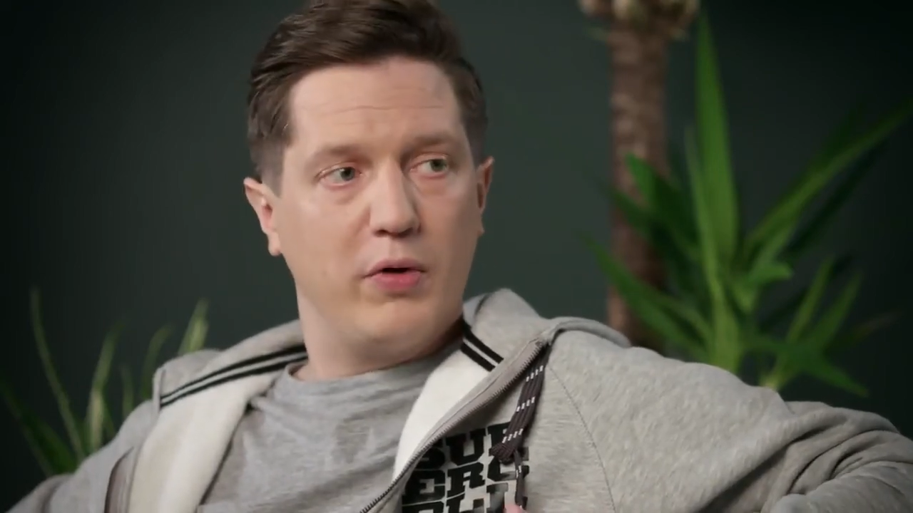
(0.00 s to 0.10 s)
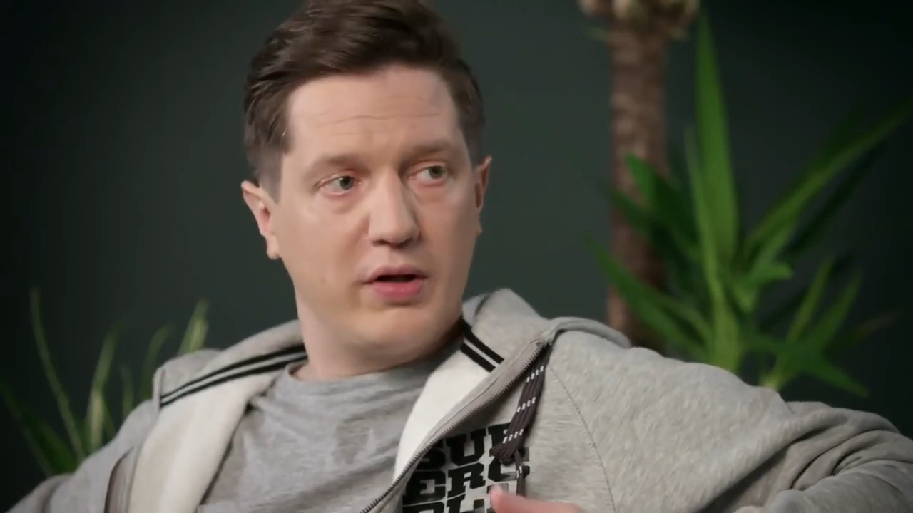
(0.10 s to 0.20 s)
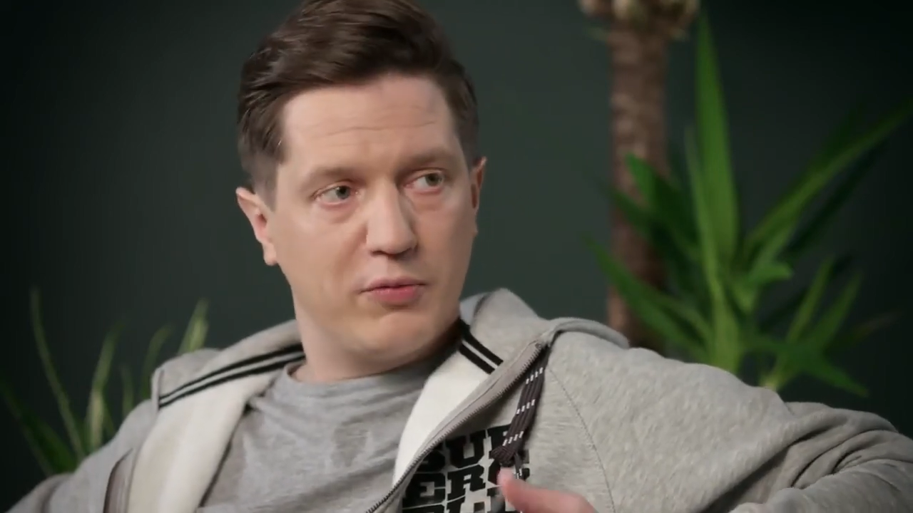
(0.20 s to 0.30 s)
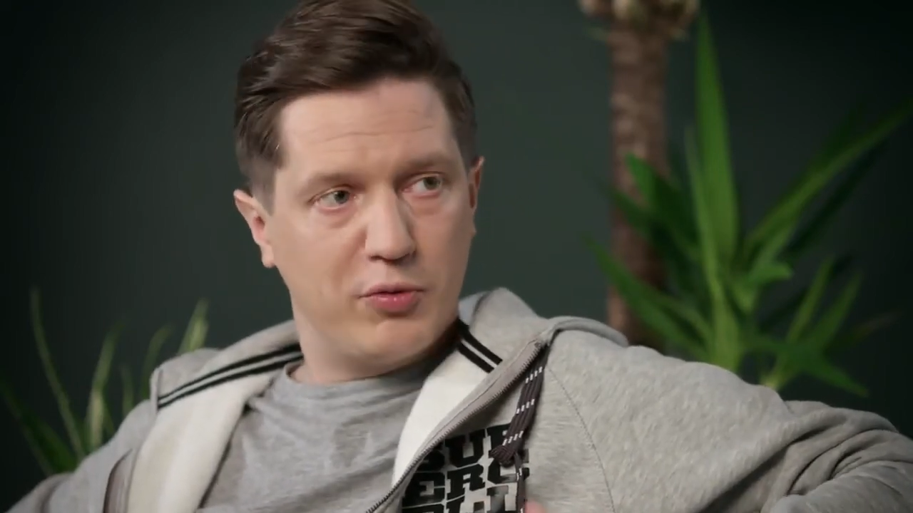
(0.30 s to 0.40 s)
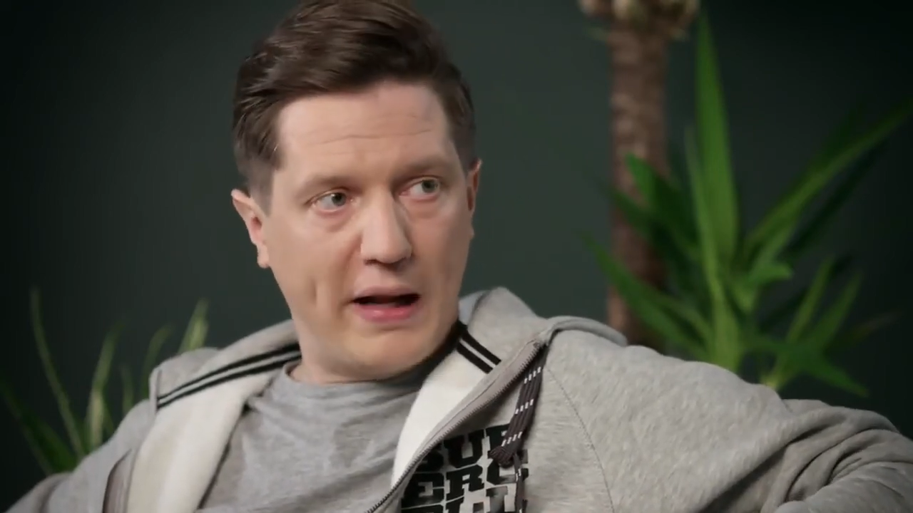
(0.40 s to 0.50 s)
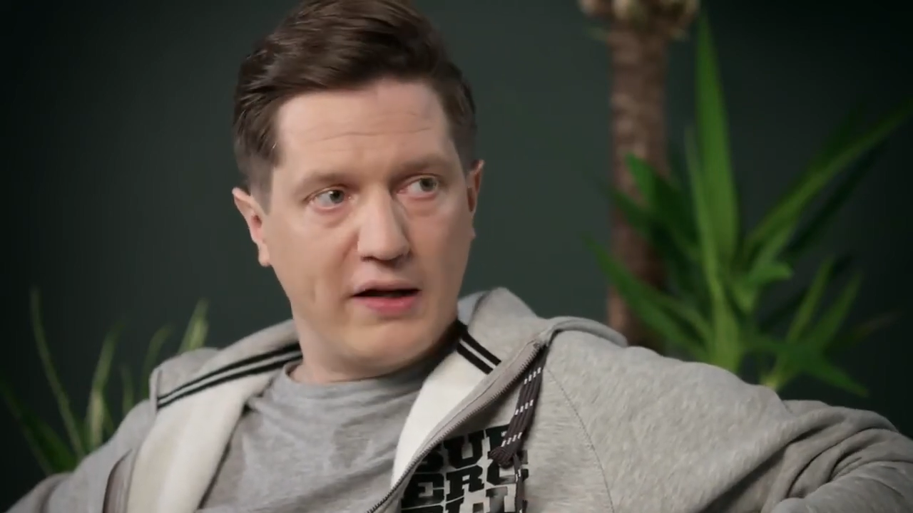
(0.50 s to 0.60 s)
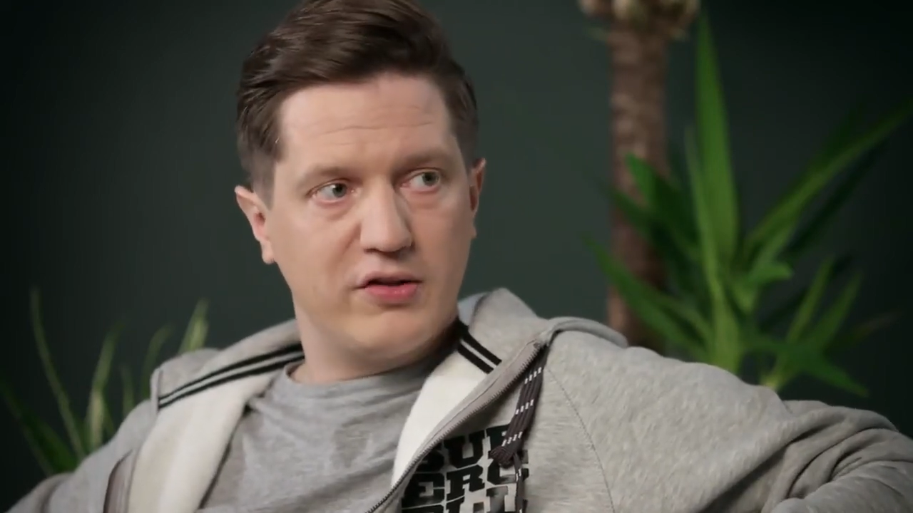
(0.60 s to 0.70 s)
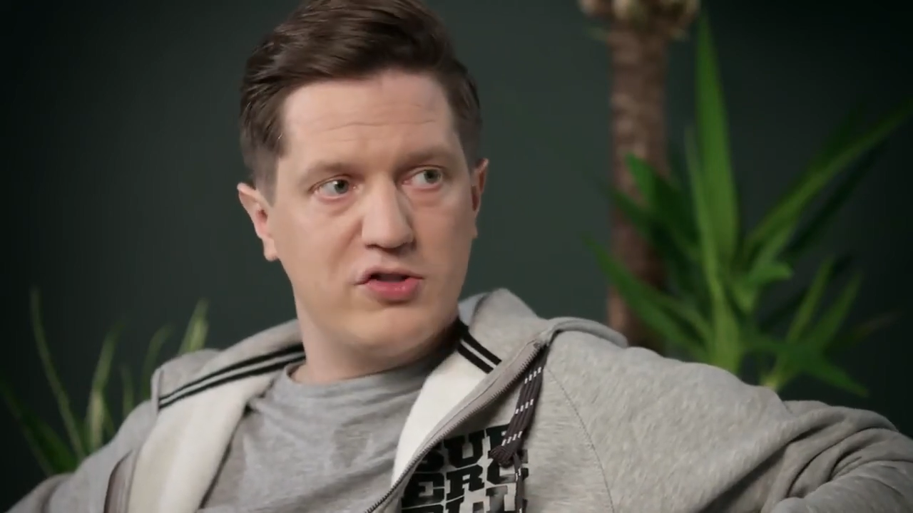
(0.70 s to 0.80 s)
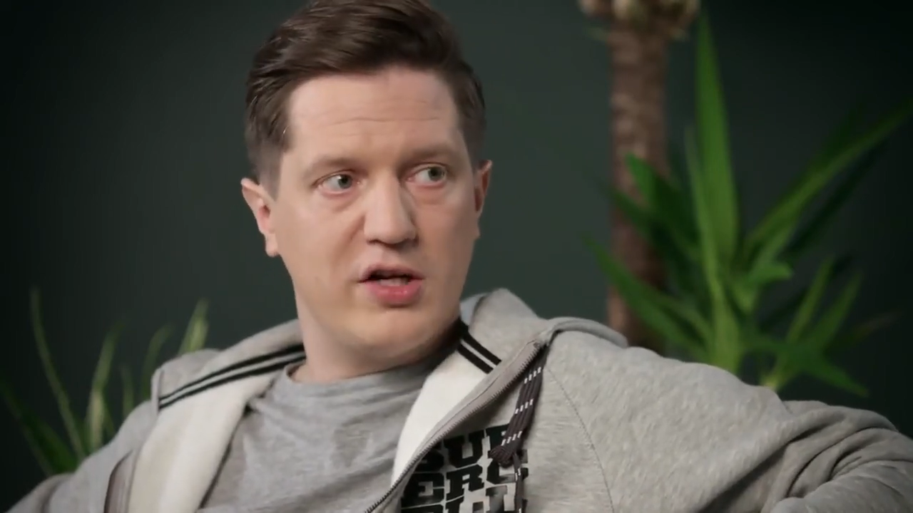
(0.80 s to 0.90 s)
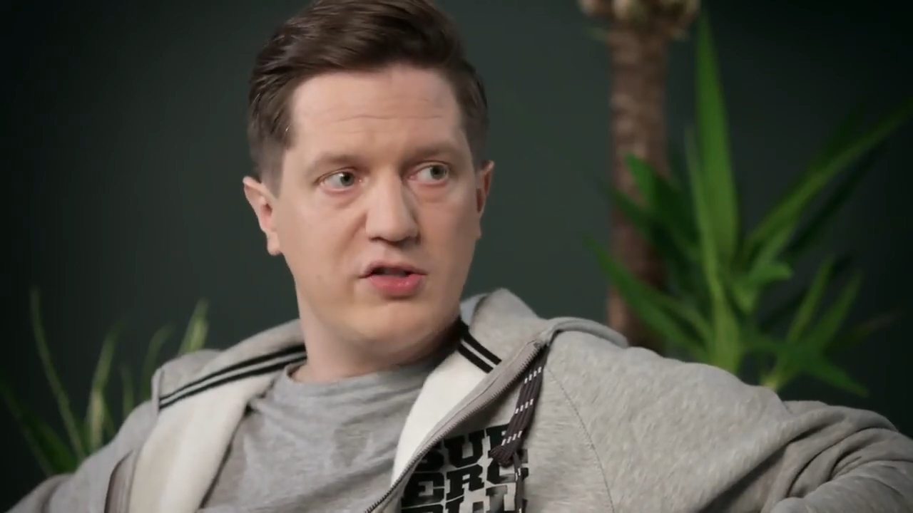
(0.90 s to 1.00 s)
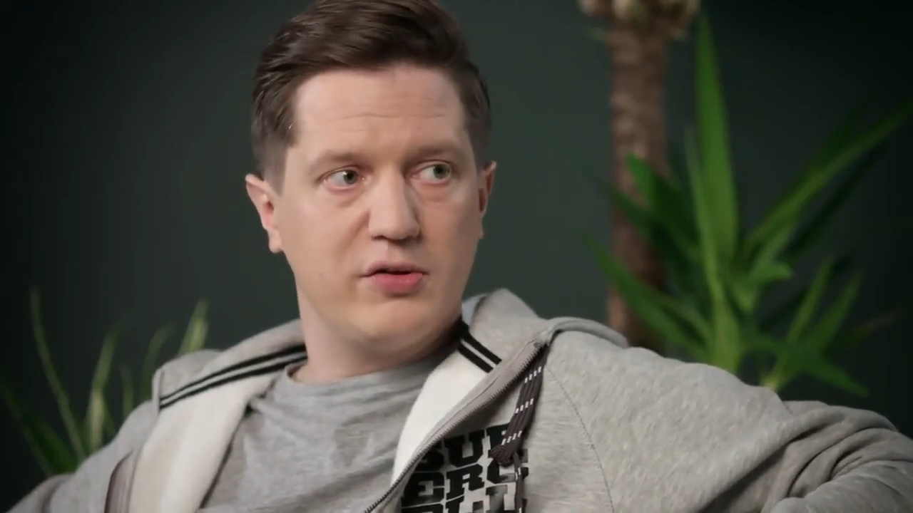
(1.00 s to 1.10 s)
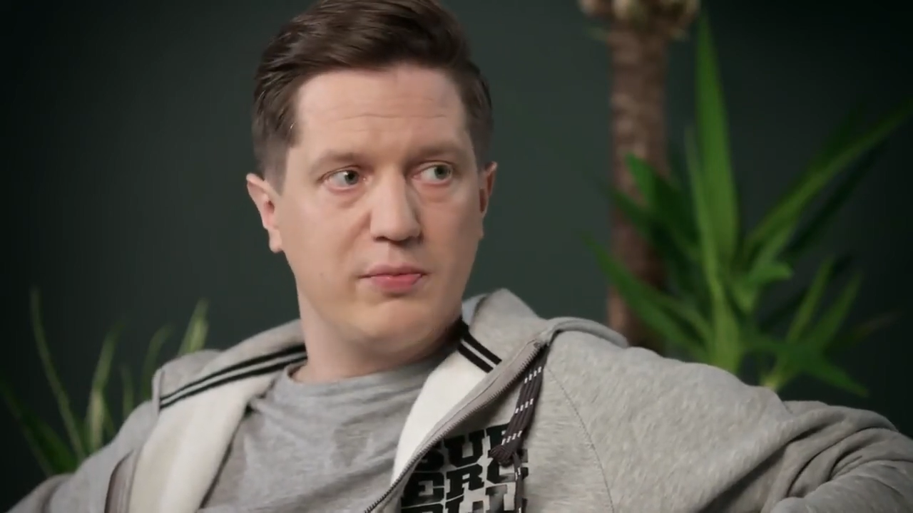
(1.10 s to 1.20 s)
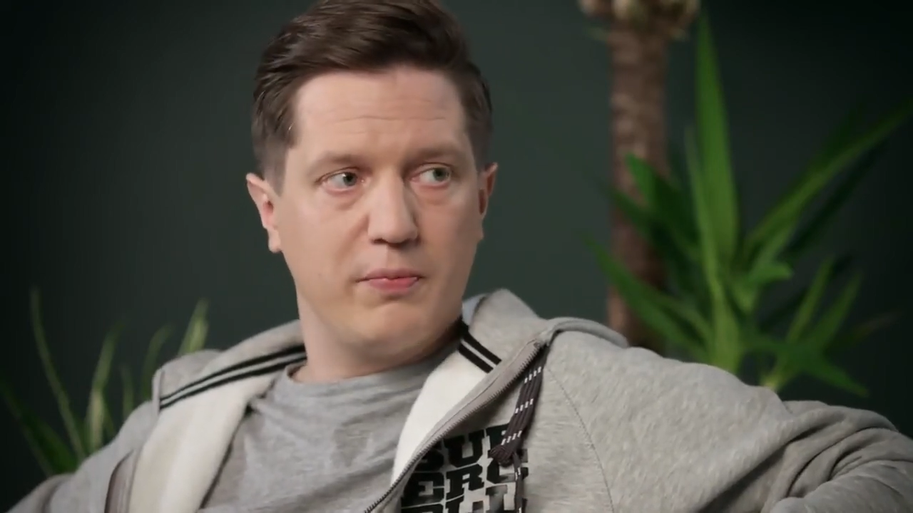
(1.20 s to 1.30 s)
when it comes to balancing changes.